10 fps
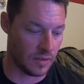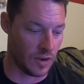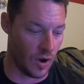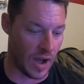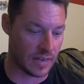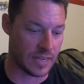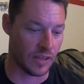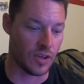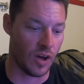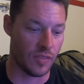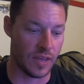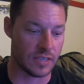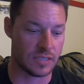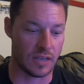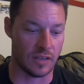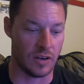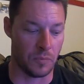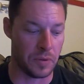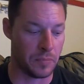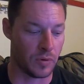You know, I tell you all this, you
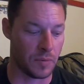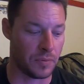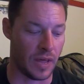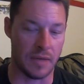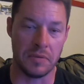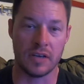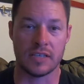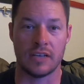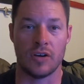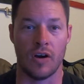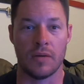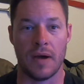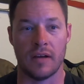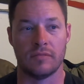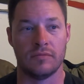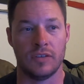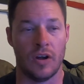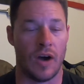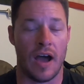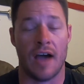know, people complain because I talk about, you
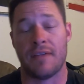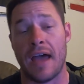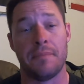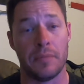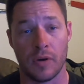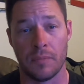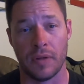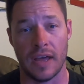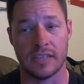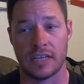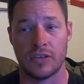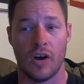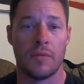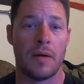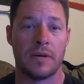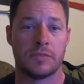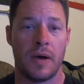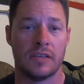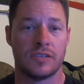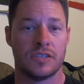know, I've had people complain because I talk about my
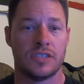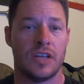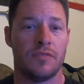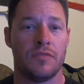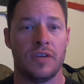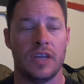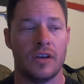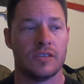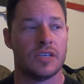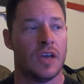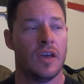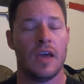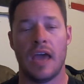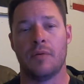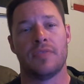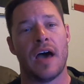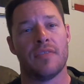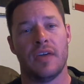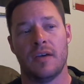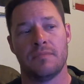sponsors and stuff in videos. Hey,
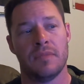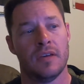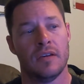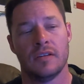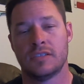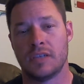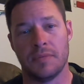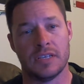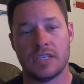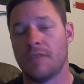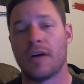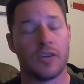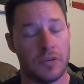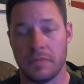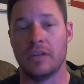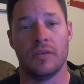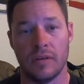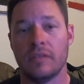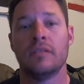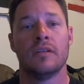without them, some of this stuff I couldn't be
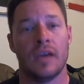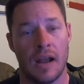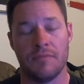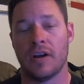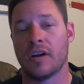doing, and I'm